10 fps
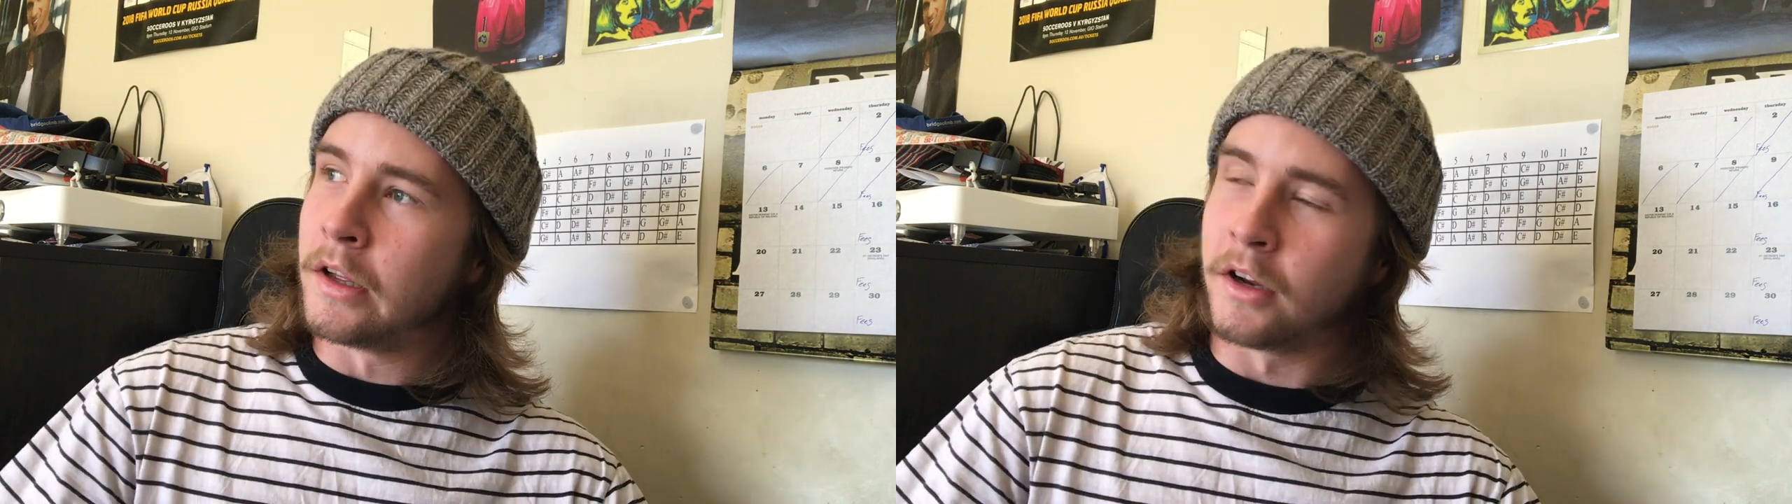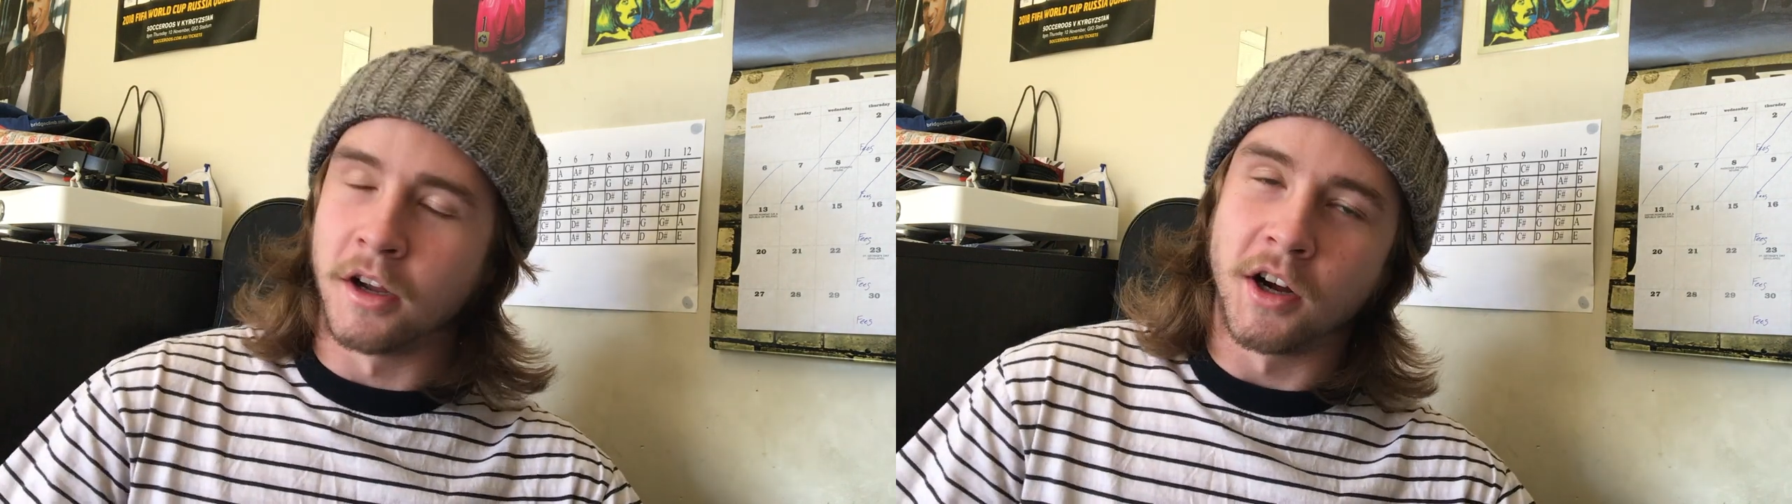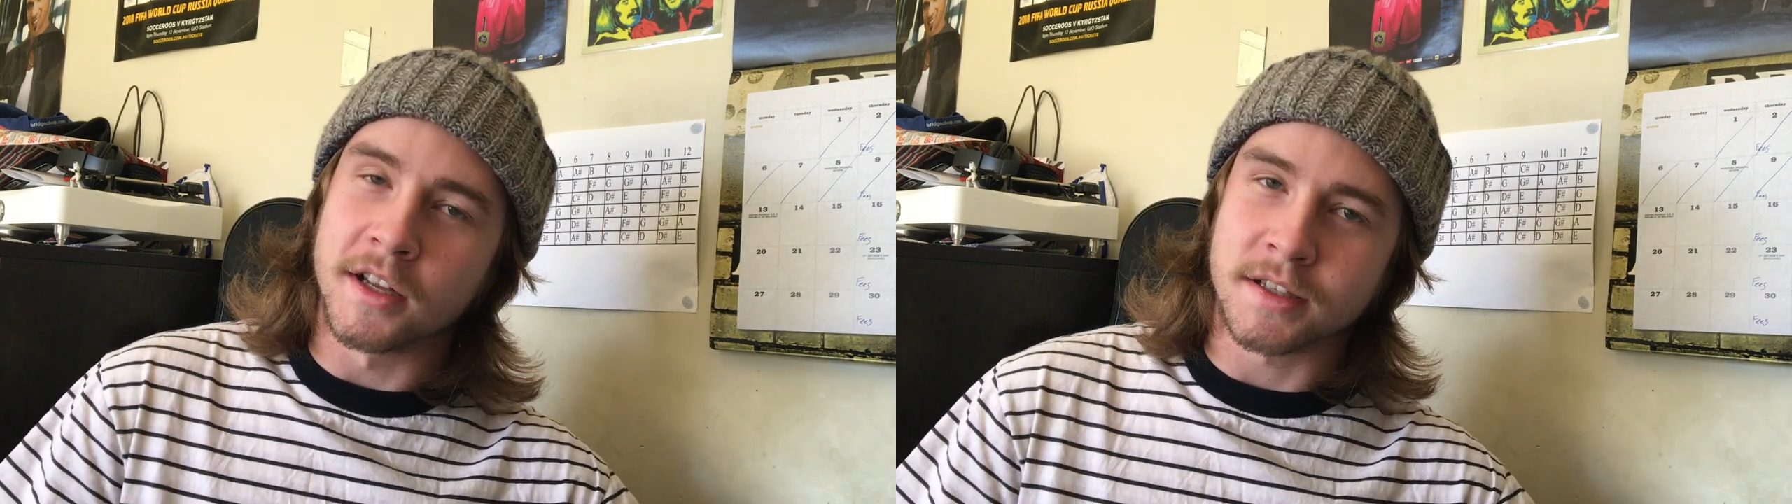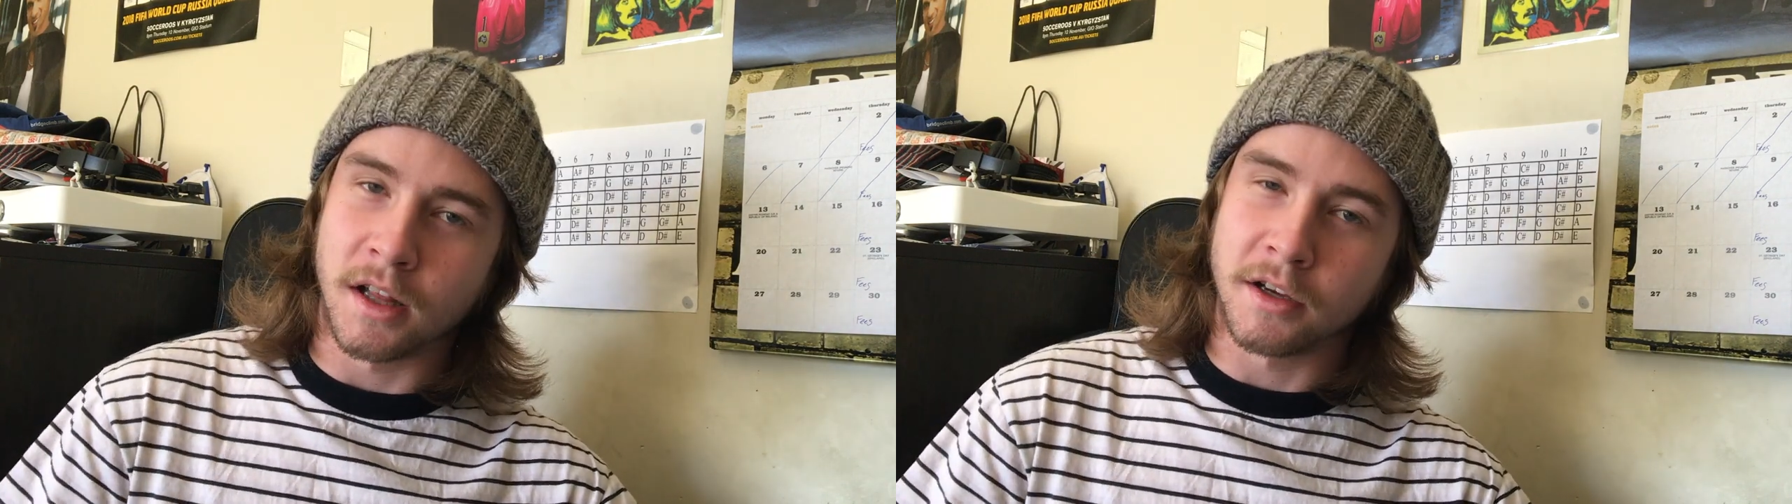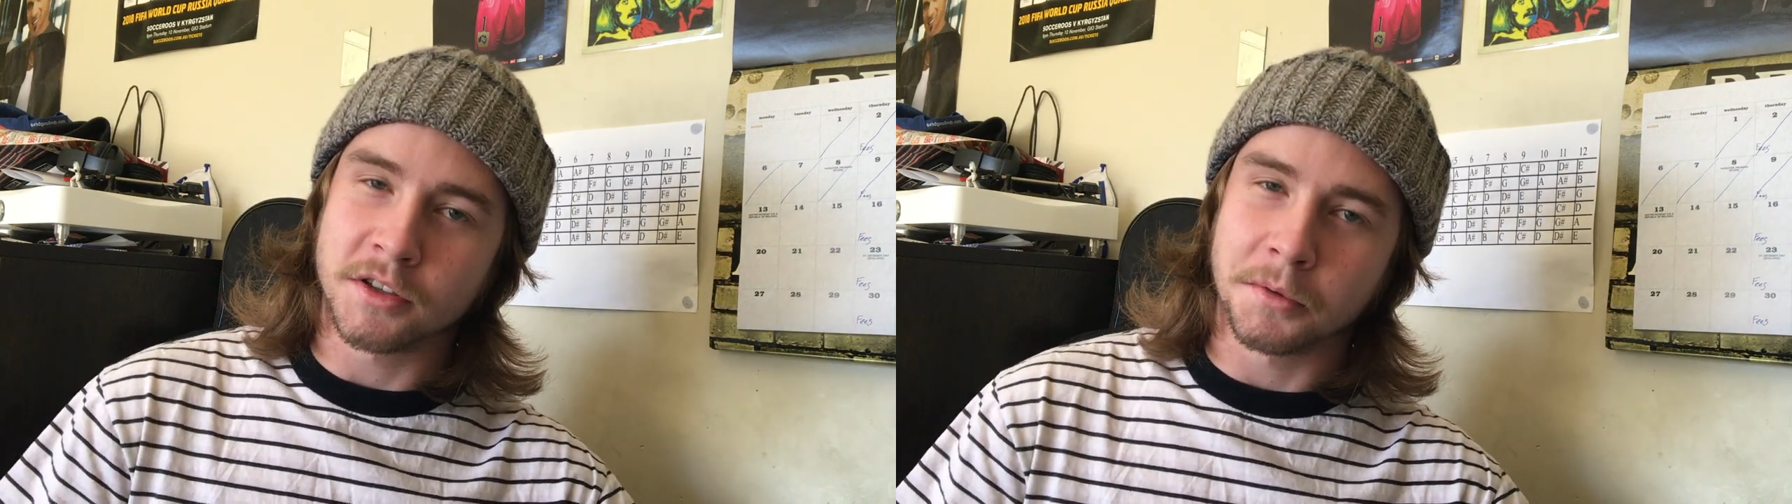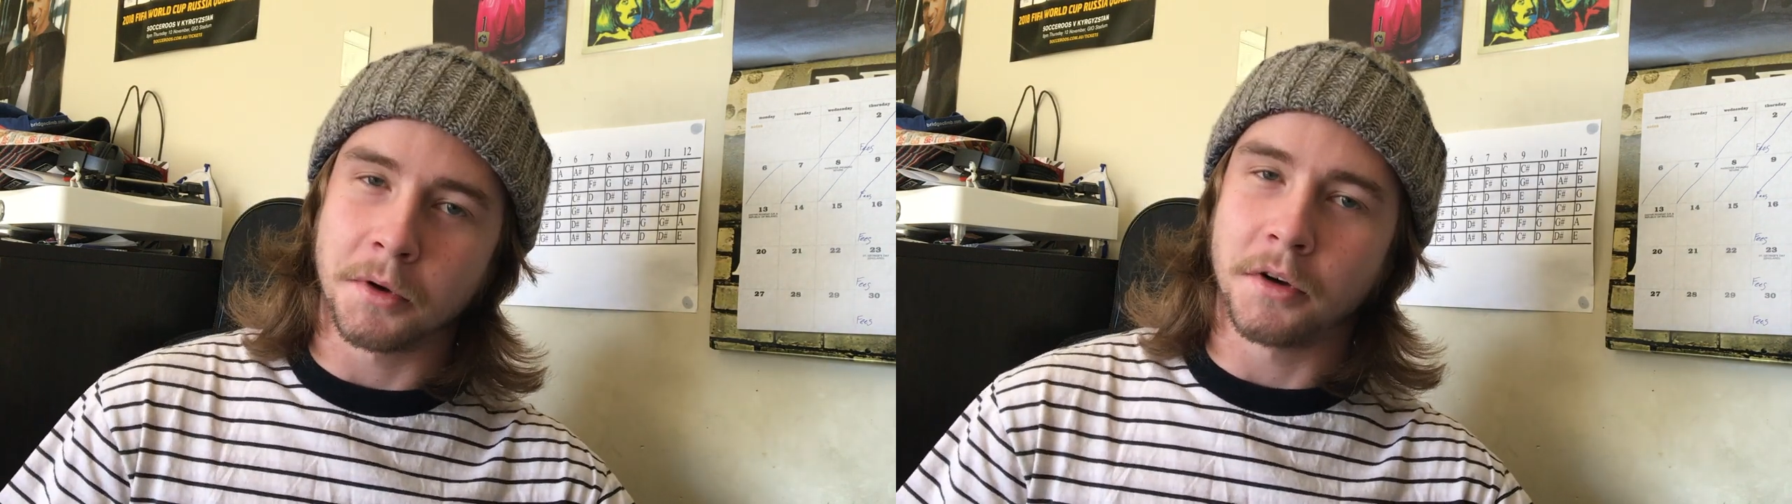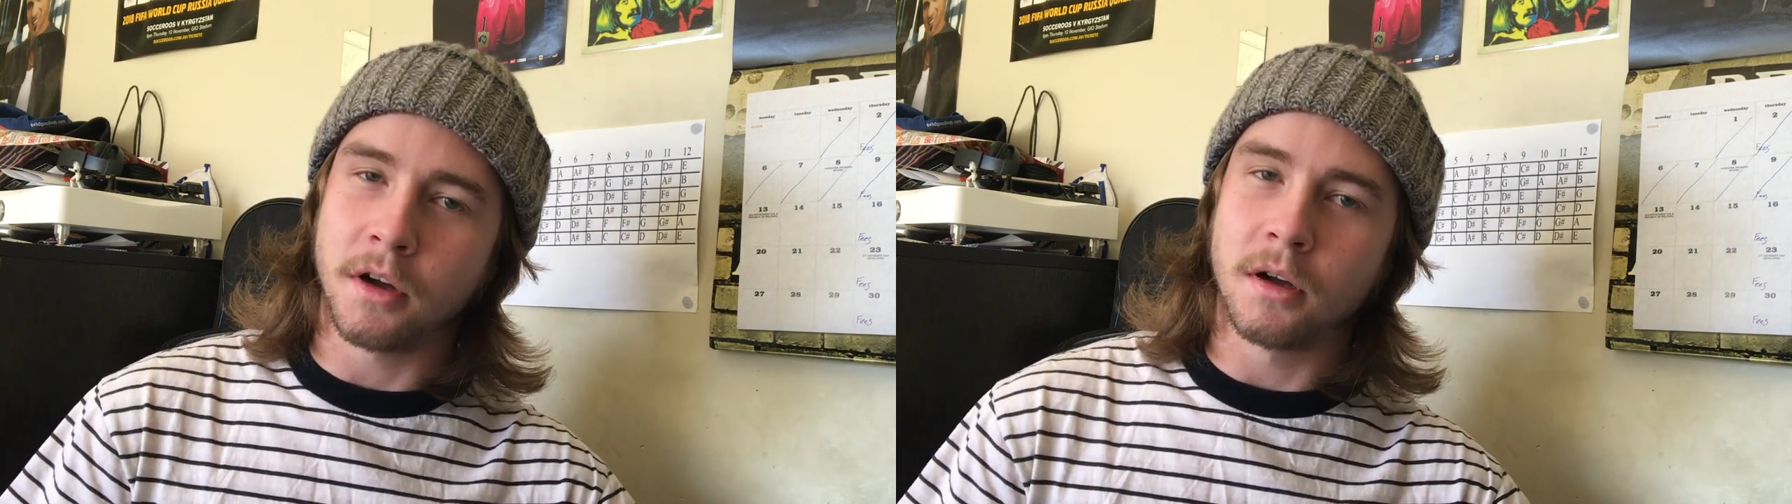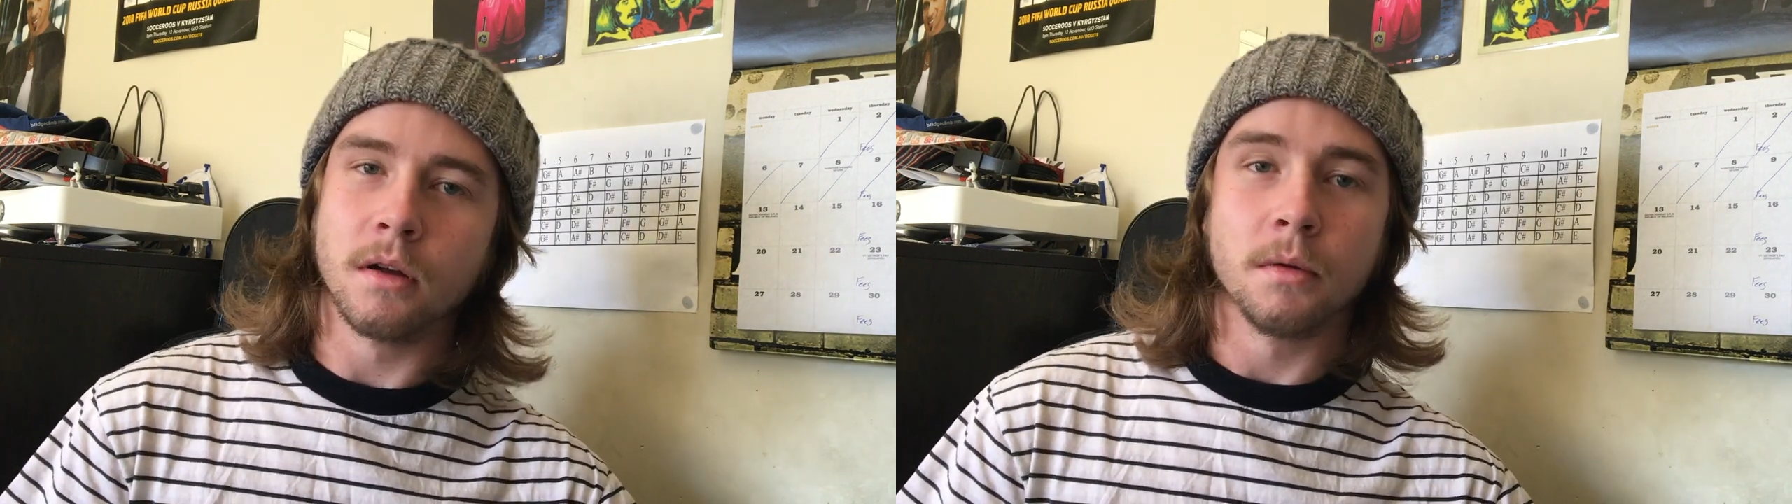you know, isolation and whatnot,